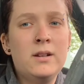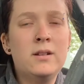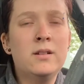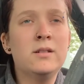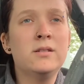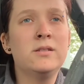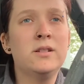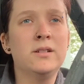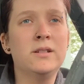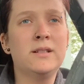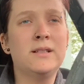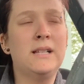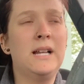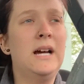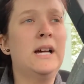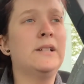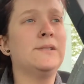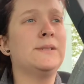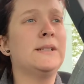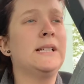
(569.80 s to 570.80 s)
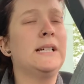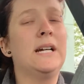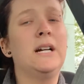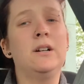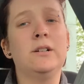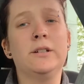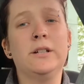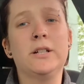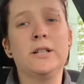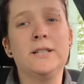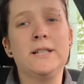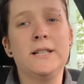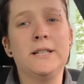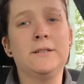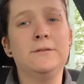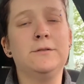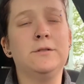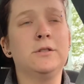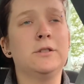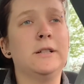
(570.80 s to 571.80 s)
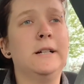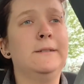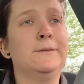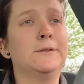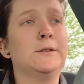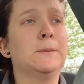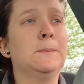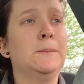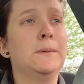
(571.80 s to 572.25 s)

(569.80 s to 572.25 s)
So this line really out here taking forever,